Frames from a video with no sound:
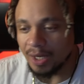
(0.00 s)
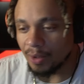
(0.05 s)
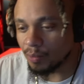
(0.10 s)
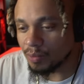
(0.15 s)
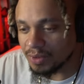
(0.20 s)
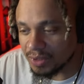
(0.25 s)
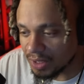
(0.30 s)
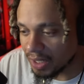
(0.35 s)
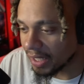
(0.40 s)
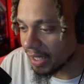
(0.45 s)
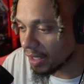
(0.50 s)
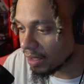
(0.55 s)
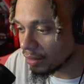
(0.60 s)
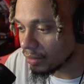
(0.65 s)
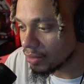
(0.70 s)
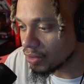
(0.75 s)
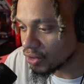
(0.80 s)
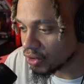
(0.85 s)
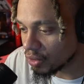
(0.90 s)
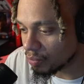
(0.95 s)
And I was
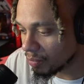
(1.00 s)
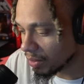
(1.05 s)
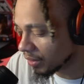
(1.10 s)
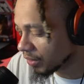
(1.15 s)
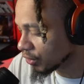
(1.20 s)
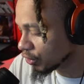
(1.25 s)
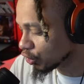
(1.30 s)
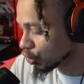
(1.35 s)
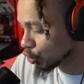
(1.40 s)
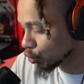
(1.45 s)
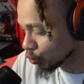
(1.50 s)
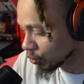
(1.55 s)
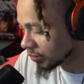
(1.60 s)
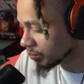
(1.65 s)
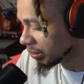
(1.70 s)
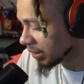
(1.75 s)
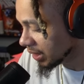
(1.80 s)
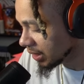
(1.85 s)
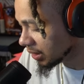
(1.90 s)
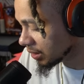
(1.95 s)
like, "Does your mother
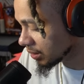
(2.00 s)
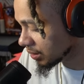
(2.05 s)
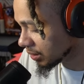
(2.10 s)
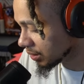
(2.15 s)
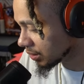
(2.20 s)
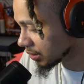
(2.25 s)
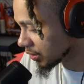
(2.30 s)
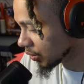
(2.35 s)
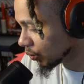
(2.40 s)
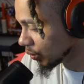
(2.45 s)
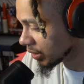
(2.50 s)
use bleach?"